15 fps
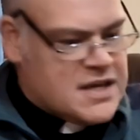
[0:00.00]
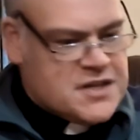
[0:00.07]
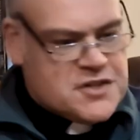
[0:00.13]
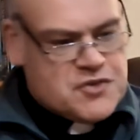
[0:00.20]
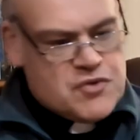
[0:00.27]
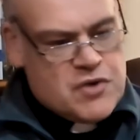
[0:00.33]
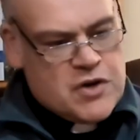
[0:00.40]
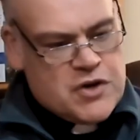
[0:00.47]

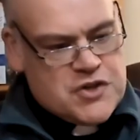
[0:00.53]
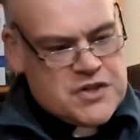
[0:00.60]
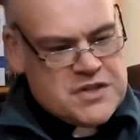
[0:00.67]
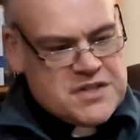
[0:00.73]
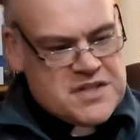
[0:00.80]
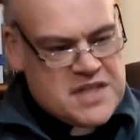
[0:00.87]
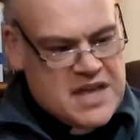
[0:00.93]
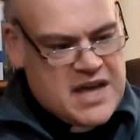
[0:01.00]

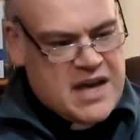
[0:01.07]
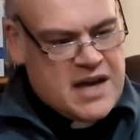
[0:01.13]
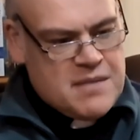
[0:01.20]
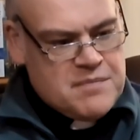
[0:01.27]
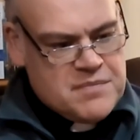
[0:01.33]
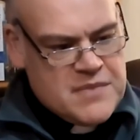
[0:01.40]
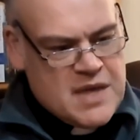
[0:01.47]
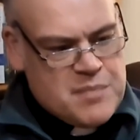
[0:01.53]
instructions
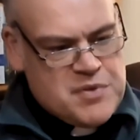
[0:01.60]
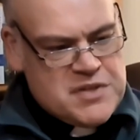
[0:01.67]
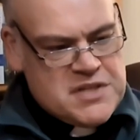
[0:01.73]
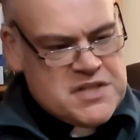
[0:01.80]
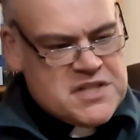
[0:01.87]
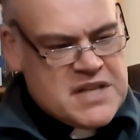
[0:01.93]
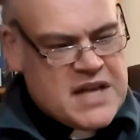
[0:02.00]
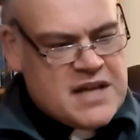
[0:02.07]
there, a
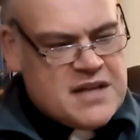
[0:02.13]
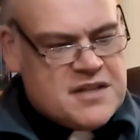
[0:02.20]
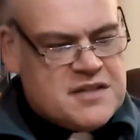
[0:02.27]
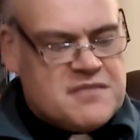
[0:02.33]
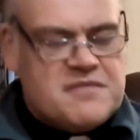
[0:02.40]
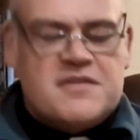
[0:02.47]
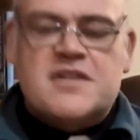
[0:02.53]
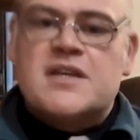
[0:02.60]
pretty
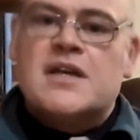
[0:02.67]
standard